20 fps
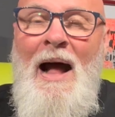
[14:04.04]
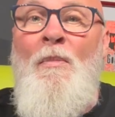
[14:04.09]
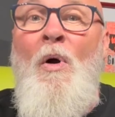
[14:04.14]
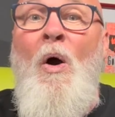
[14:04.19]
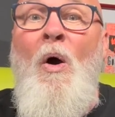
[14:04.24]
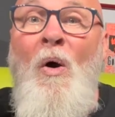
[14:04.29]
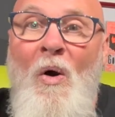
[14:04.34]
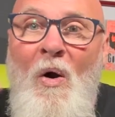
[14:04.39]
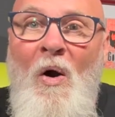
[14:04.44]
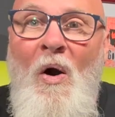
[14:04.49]

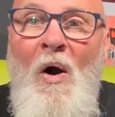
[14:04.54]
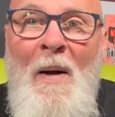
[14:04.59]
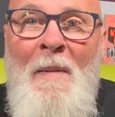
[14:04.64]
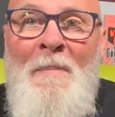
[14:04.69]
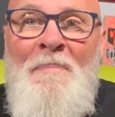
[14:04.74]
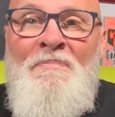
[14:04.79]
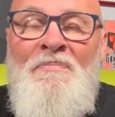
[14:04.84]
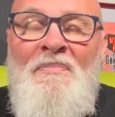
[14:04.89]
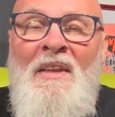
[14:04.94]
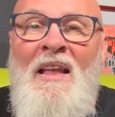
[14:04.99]
or
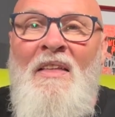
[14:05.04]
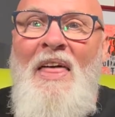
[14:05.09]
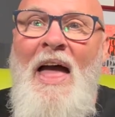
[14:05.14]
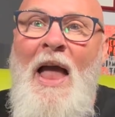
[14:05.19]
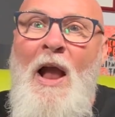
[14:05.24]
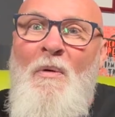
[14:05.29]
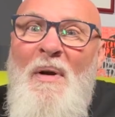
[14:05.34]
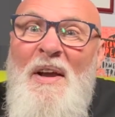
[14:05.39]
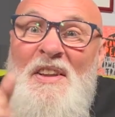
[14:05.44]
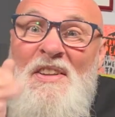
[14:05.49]

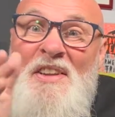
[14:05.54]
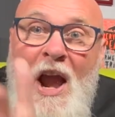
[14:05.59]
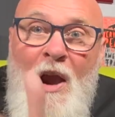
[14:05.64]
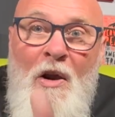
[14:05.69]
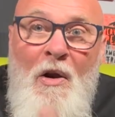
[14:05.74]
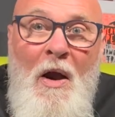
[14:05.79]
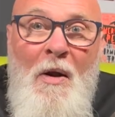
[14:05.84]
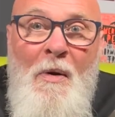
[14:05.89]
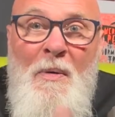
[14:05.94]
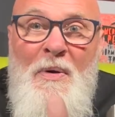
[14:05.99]
they were
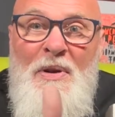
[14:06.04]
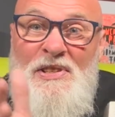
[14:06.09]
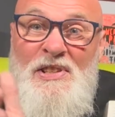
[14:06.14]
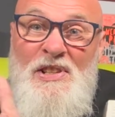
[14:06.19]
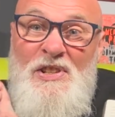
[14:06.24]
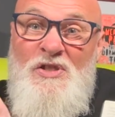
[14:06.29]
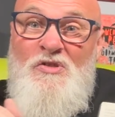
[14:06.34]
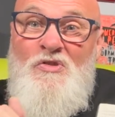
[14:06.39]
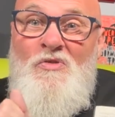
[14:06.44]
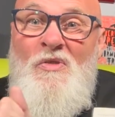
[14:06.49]
narrowers,
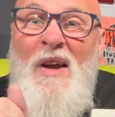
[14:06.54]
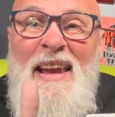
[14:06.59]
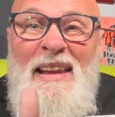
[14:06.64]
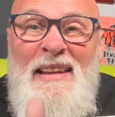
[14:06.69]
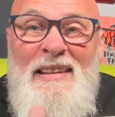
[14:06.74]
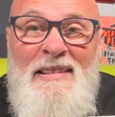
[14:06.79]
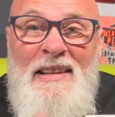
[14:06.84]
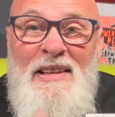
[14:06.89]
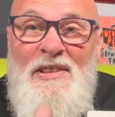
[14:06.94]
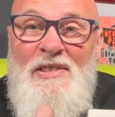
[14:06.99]

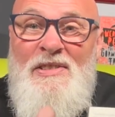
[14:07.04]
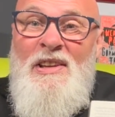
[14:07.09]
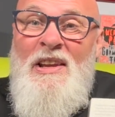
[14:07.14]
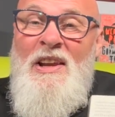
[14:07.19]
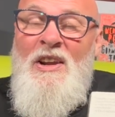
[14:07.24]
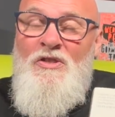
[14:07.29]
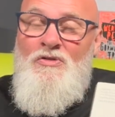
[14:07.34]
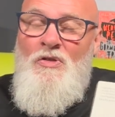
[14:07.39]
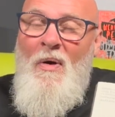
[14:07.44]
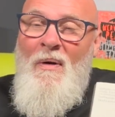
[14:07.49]
straighteners,
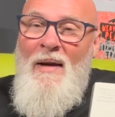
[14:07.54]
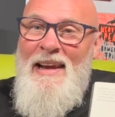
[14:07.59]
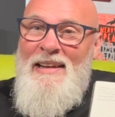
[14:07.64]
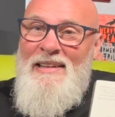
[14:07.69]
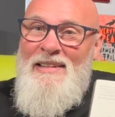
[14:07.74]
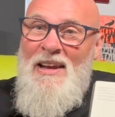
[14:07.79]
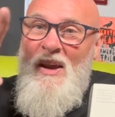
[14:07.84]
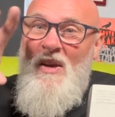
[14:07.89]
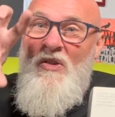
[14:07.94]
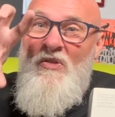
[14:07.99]
trying
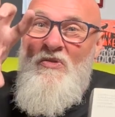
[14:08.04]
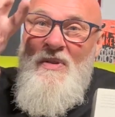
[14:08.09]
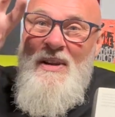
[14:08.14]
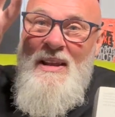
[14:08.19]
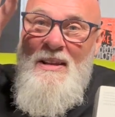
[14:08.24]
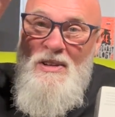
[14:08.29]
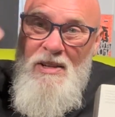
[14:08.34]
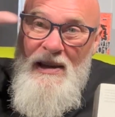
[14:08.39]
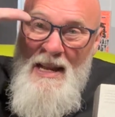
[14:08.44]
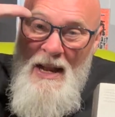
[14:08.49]
to,
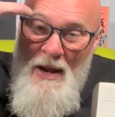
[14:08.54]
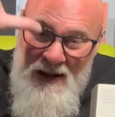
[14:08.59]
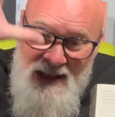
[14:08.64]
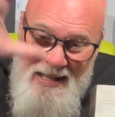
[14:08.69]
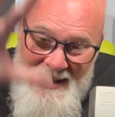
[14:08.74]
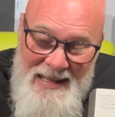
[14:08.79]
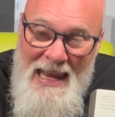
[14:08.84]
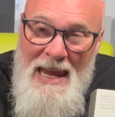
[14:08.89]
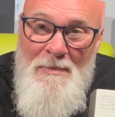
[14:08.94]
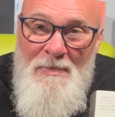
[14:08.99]
you know,
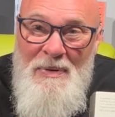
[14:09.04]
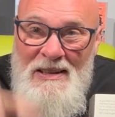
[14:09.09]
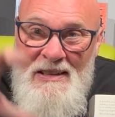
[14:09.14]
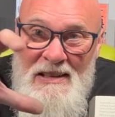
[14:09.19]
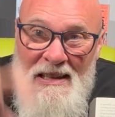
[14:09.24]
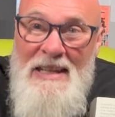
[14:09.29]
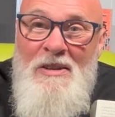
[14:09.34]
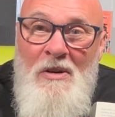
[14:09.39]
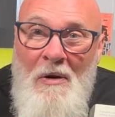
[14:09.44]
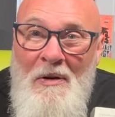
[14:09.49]
keep a
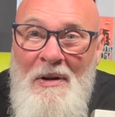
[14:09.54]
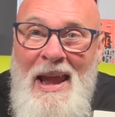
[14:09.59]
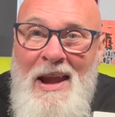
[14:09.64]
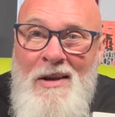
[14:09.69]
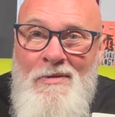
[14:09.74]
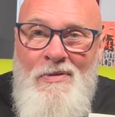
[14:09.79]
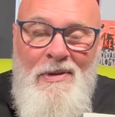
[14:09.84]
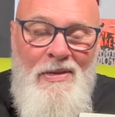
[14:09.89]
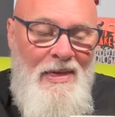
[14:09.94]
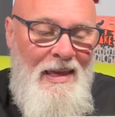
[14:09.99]
lid on
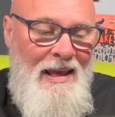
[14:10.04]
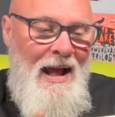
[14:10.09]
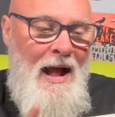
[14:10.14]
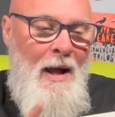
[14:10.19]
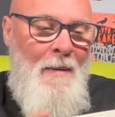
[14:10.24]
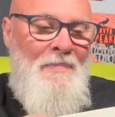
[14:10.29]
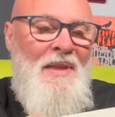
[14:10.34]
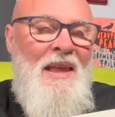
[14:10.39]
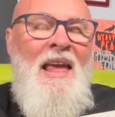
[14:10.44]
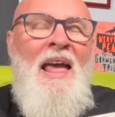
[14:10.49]
everything.
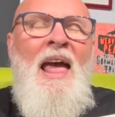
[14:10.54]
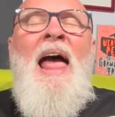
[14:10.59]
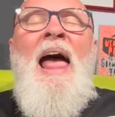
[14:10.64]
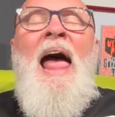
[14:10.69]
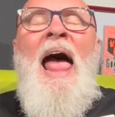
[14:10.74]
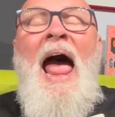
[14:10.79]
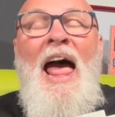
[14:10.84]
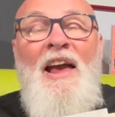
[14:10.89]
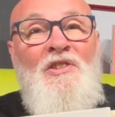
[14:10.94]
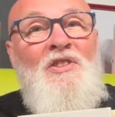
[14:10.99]

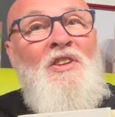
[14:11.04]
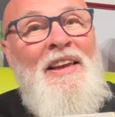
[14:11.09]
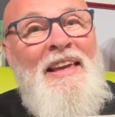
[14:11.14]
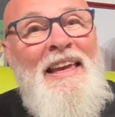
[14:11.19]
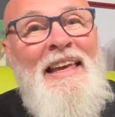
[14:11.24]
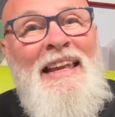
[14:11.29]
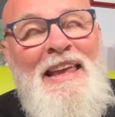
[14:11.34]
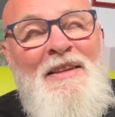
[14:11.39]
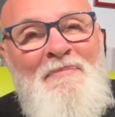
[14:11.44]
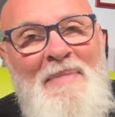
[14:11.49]
As you
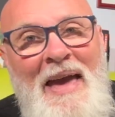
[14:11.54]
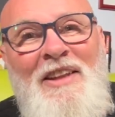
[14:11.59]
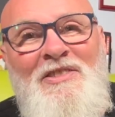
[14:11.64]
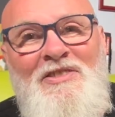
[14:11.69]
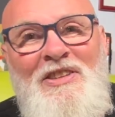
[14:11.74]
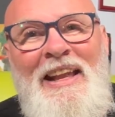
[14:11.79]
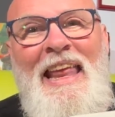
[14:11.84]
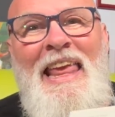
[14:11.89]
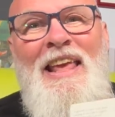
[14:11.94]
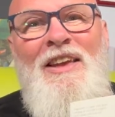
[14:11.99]
can
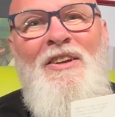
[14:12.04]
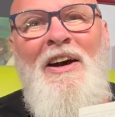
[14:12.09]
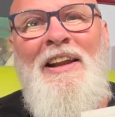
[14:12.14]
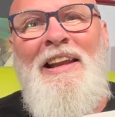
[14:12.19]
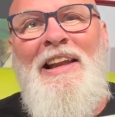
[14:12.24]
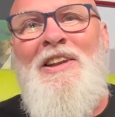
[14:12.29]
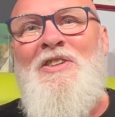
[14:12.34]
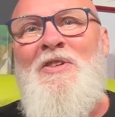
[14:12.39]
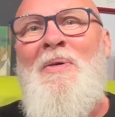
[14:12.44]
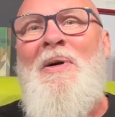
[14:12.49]
imagine, he got
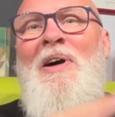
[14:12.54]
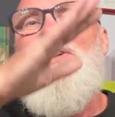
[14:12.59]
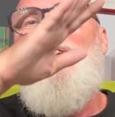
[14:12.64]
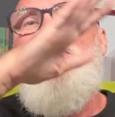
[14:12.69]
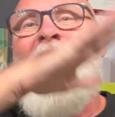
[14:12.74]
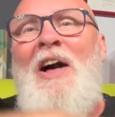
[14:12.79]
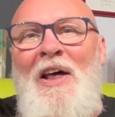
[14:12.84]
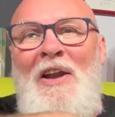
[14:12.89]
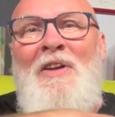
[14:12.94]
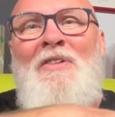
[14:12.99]
into a
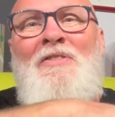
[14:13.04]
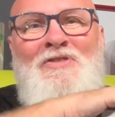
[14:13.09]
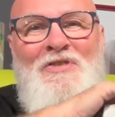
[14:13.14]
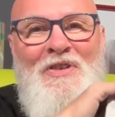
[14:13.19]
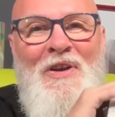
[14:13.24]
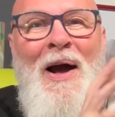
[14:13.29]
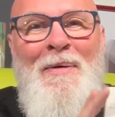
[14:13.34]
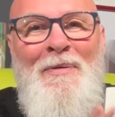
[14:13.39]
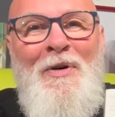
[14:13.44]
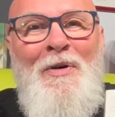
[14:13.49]
lot of
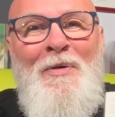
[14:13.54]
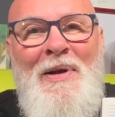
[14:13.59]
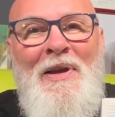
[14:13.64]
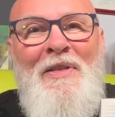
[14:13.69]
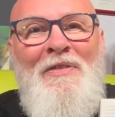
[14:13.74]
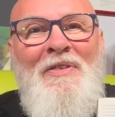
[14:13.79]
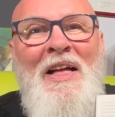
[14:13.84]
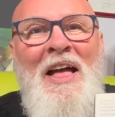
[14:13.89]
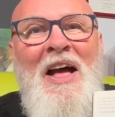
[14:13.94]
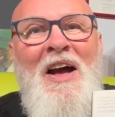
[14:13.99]
trouble
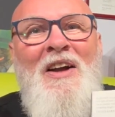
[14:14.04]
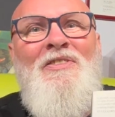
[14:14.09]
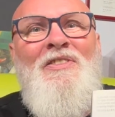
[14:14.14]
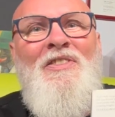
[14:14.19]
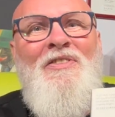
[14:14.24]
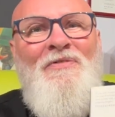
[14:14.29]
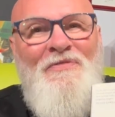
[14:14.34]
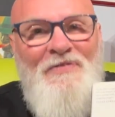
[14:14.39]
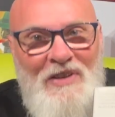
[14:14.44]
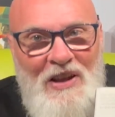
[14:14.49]
with
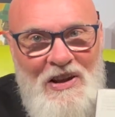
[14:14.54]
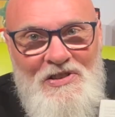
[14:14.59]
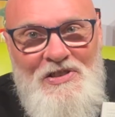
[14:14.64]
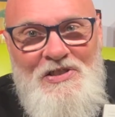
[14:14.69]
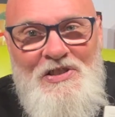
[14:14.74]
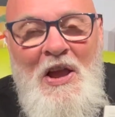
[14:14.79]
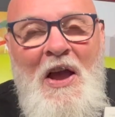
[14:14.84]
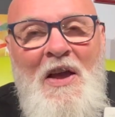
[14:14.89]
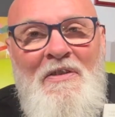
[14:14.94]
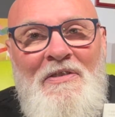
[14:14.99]

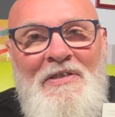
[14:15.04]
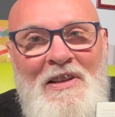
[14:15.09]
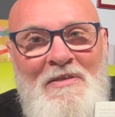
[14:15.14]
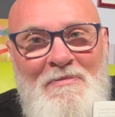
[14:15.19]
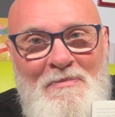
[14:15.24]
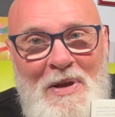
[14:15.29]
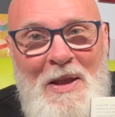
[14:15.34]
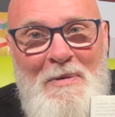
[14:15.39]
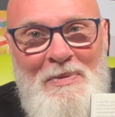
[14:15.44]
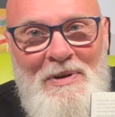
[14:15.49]
conservative
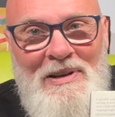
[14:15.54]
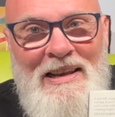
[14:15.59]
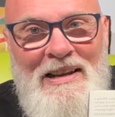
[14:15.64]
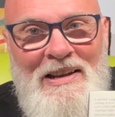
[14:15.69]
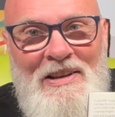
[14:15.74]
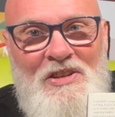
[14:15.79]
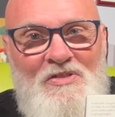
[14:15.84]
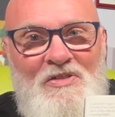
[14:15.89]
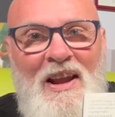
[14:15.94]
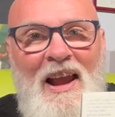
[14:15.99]
people in
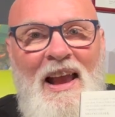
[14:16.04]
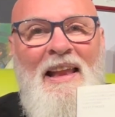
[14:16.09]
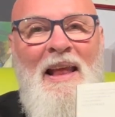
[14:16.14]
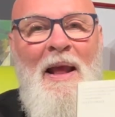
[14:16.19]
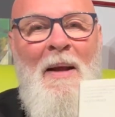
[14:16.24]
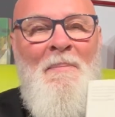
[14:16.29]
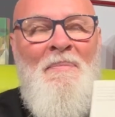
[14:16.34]
Australia.